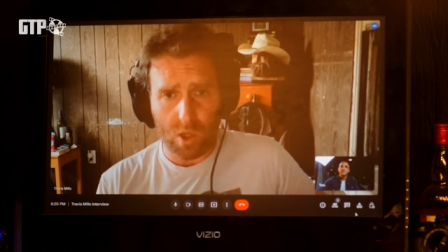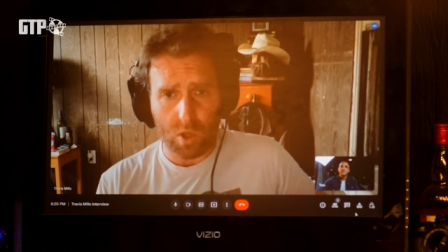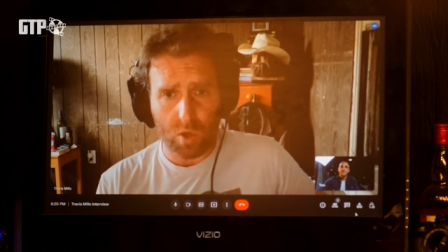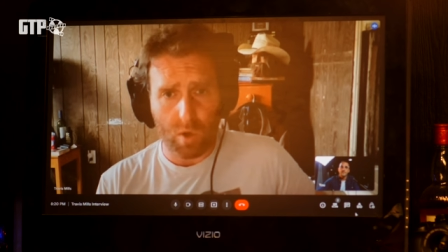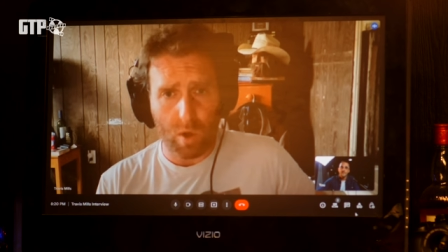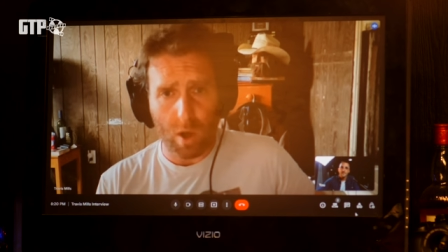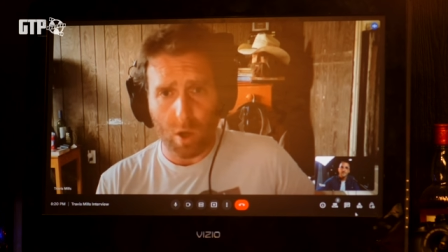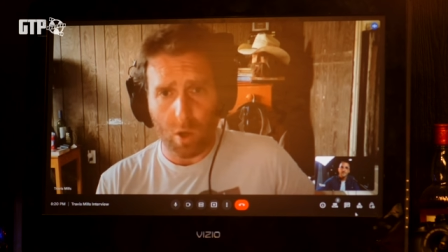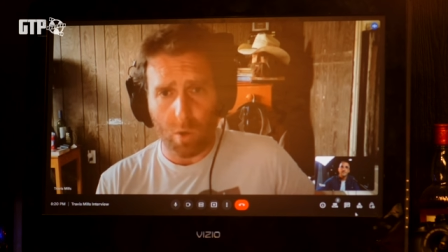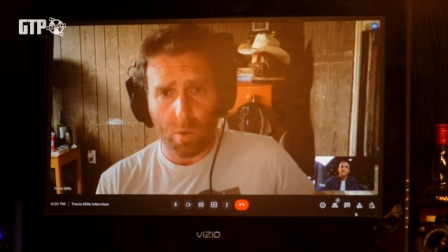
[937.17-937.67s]

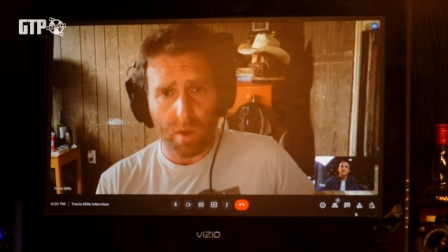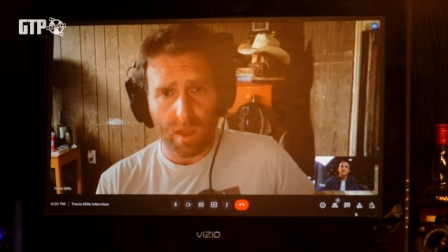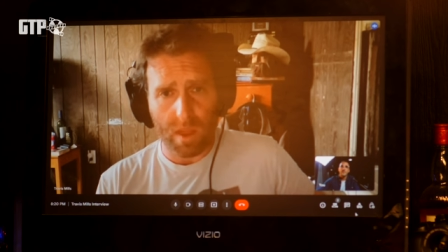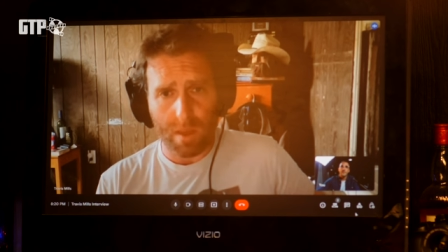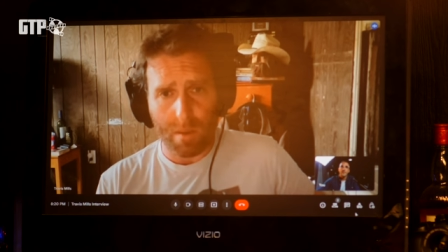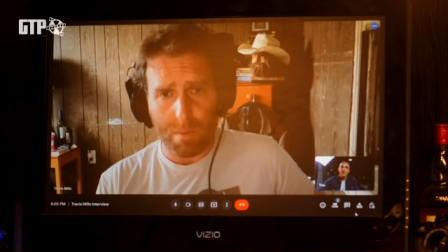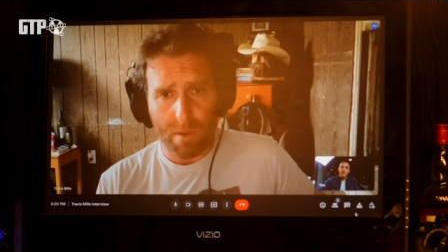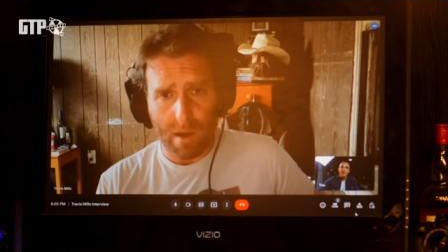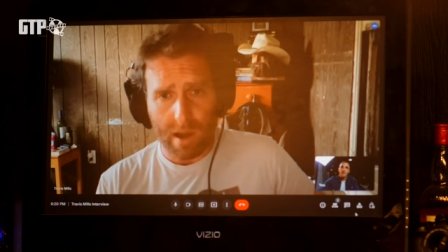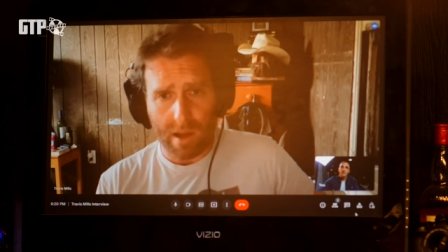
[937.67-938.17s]
struggle with
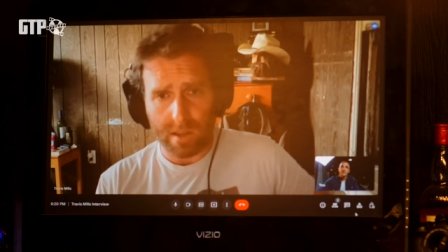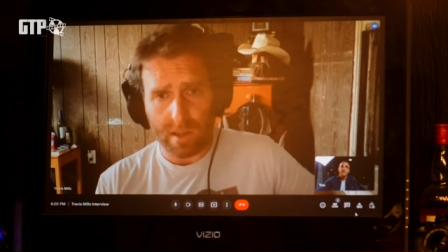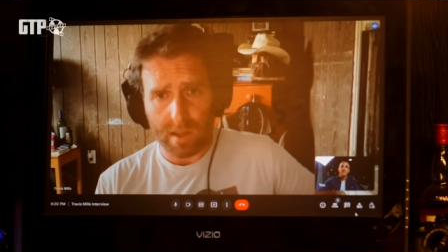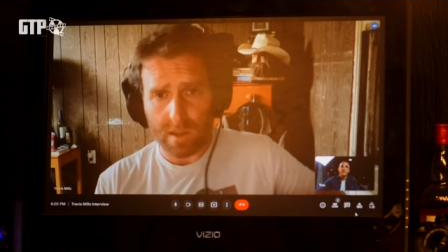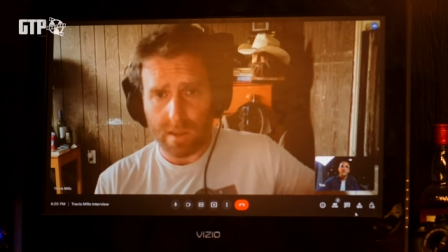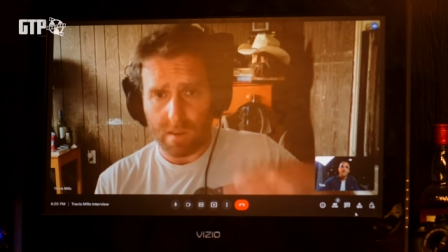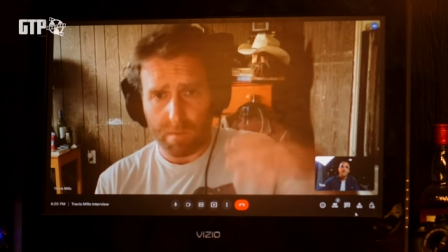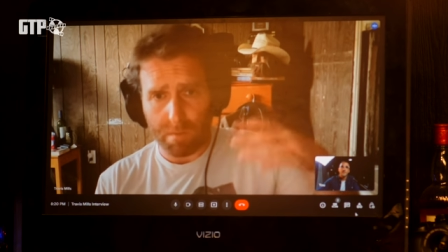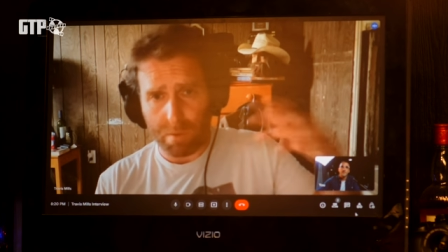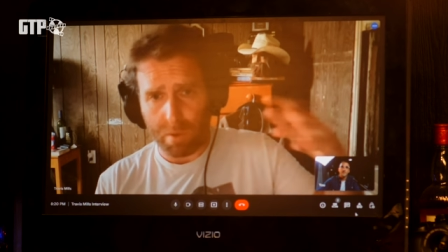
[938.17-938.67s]
the
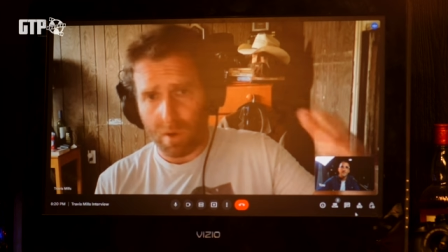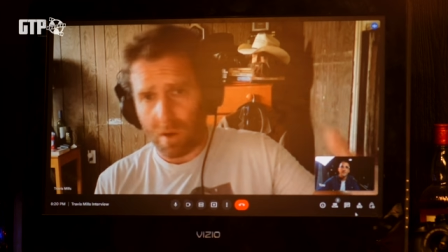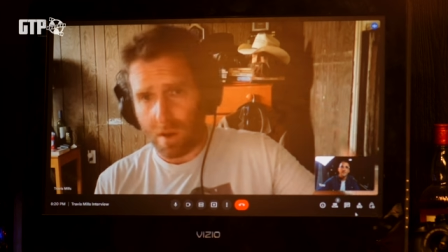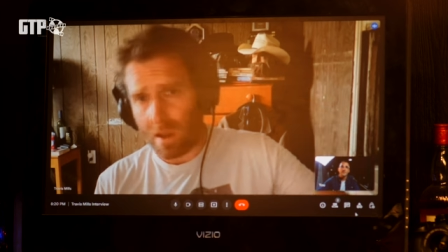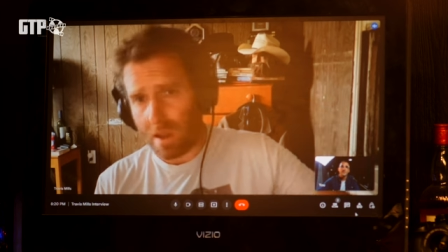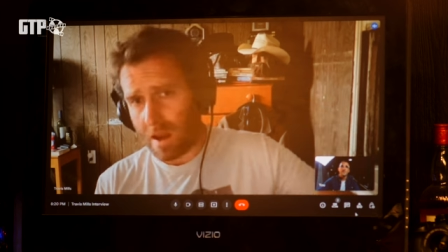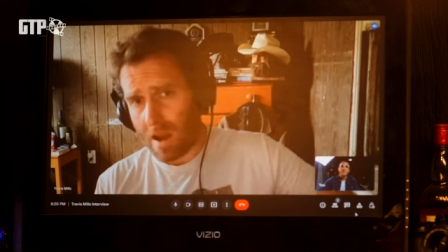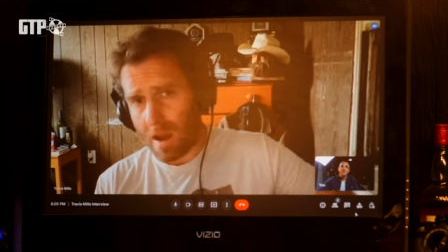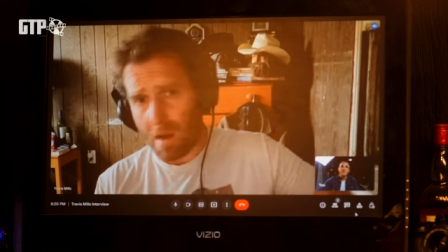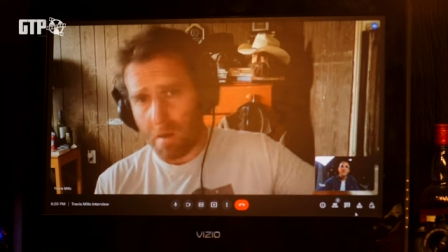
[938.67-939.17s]
process of
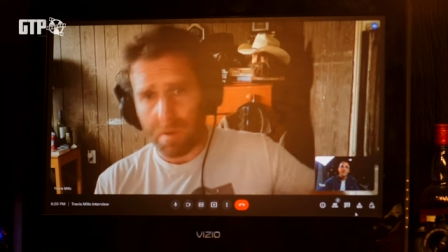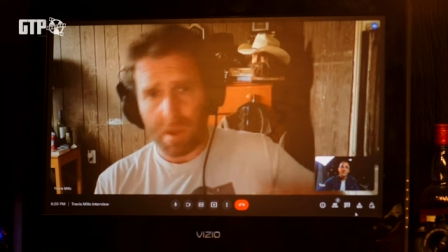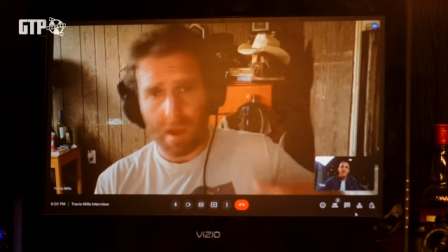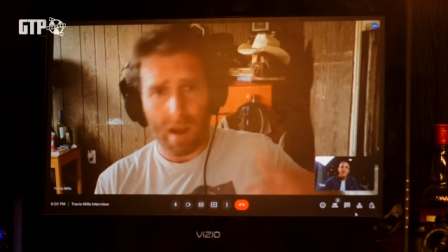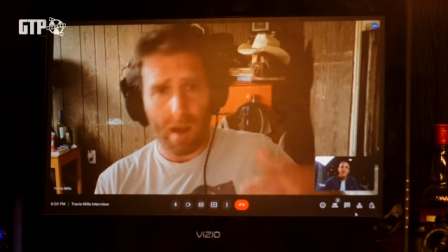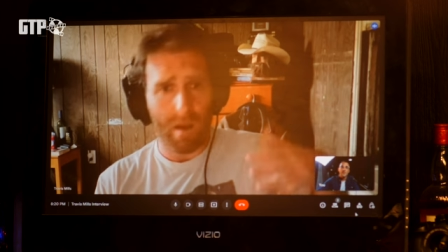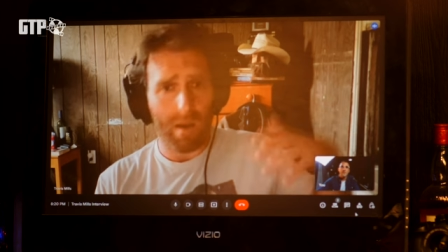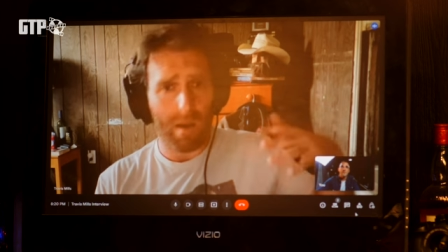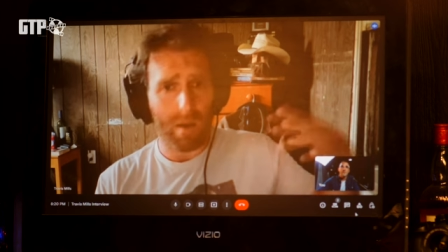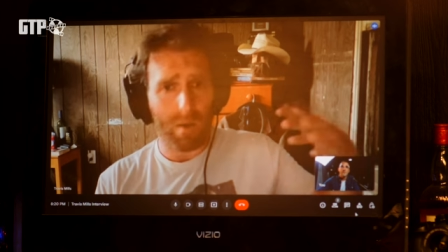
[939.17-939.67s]
putting it out
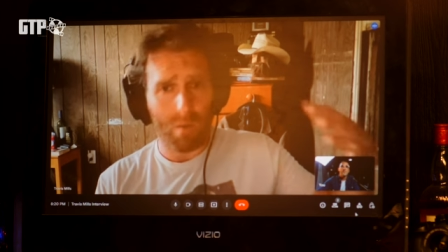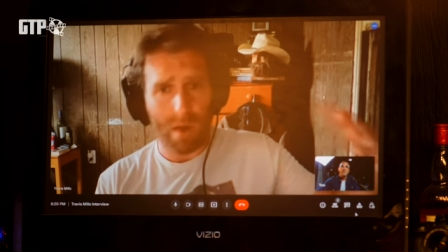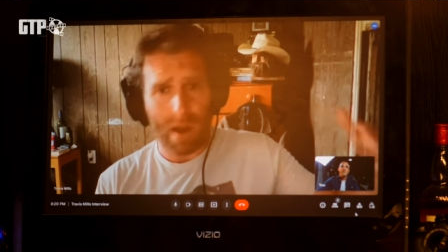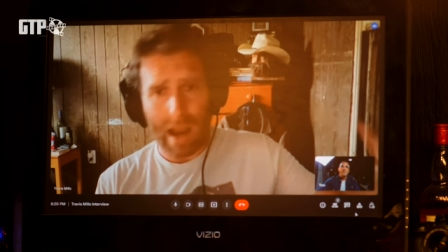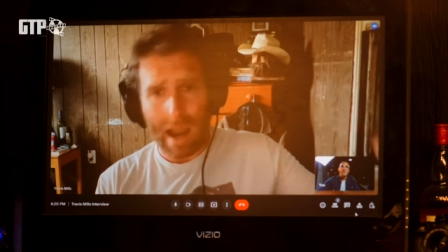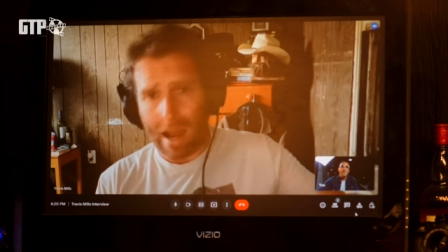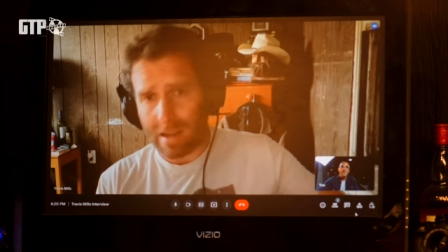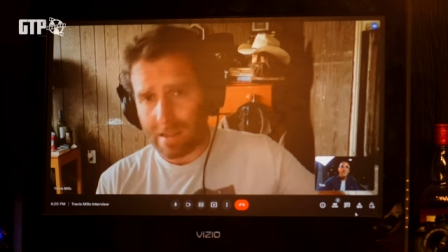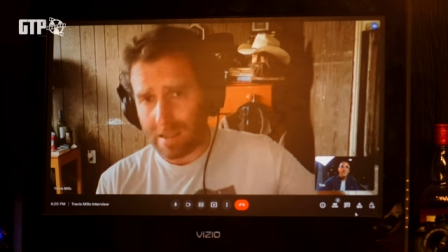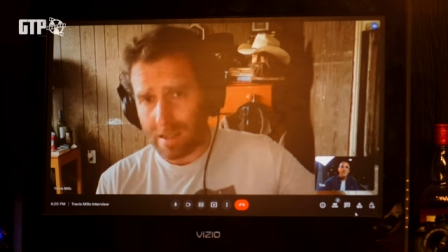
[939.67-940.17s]
there and
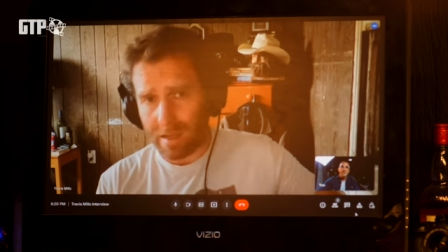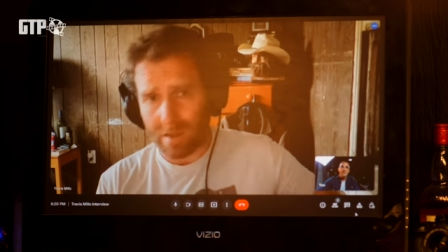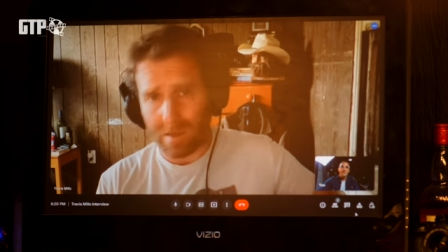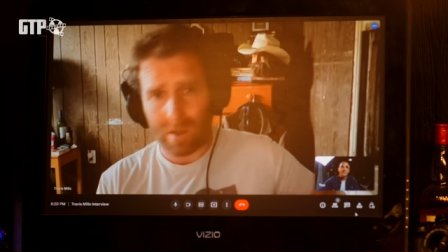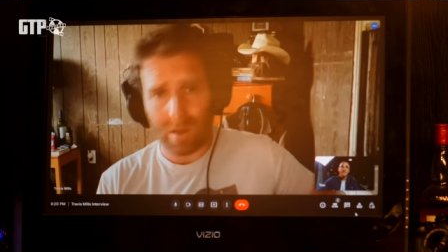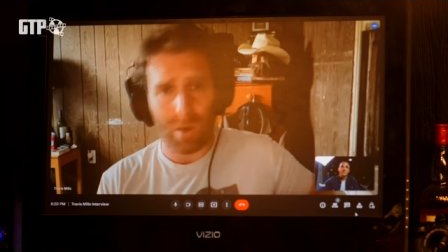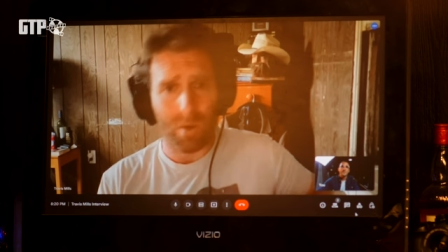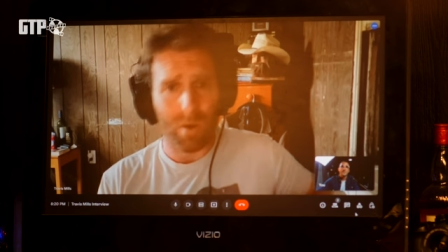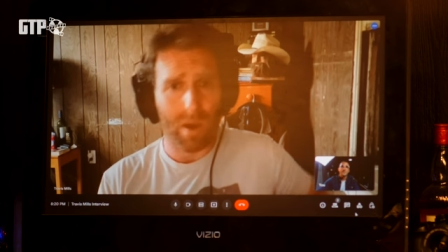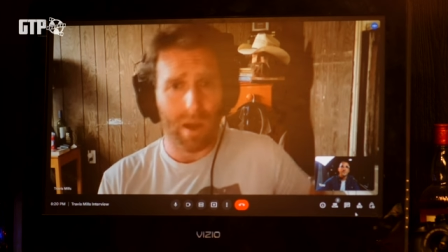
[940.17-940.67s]
reacting
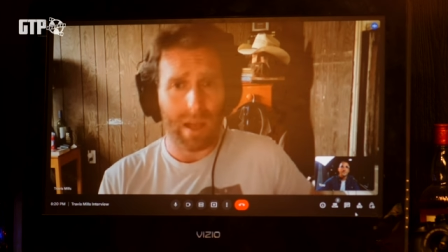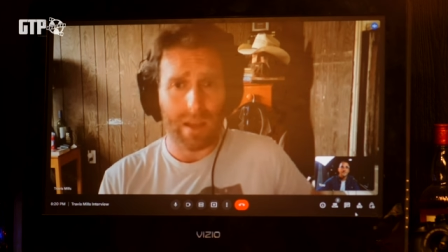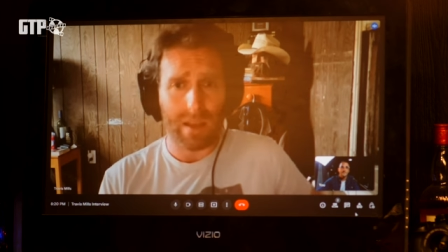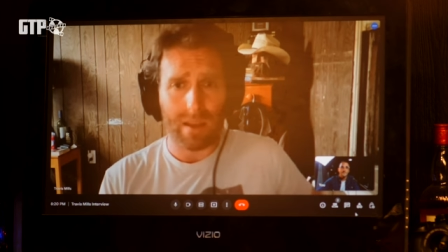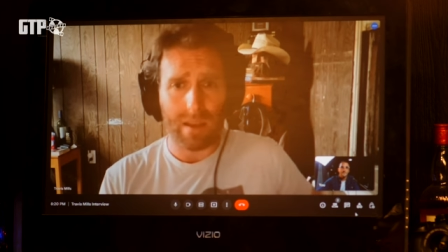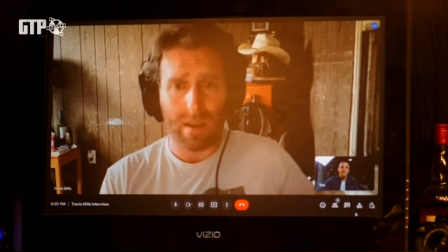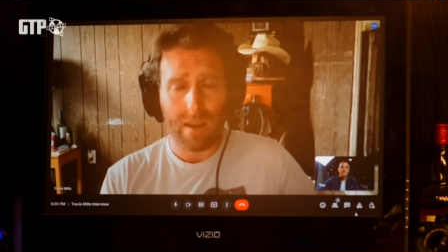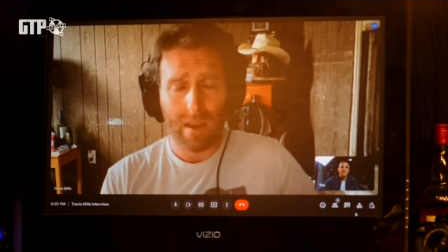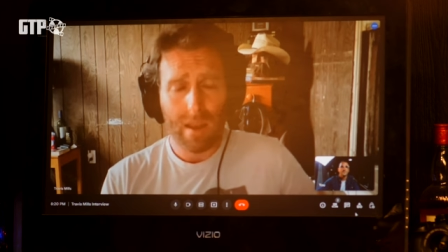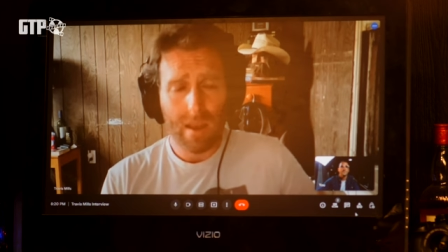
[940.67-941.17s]
to it,
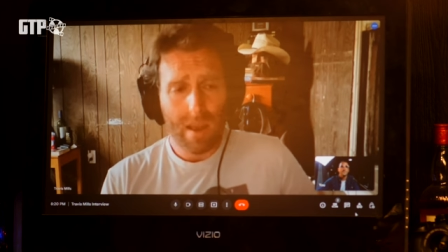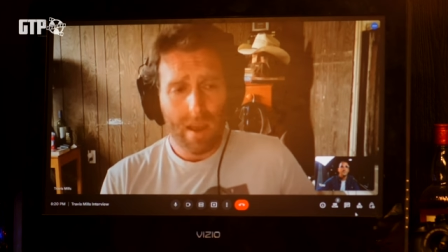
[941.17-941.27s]
and...